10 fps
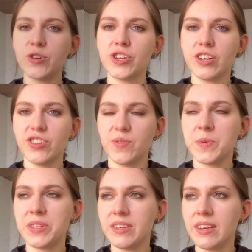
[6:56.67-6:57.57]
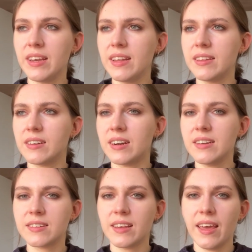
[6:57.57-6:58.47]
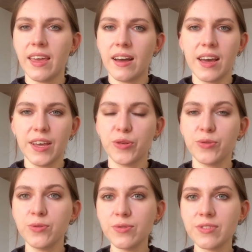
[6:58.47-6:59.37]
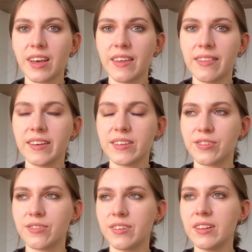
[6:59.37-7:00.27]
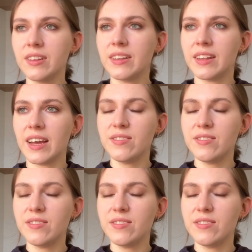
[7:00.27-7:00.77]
ChatGPT and other AI tools, I think it's a really nice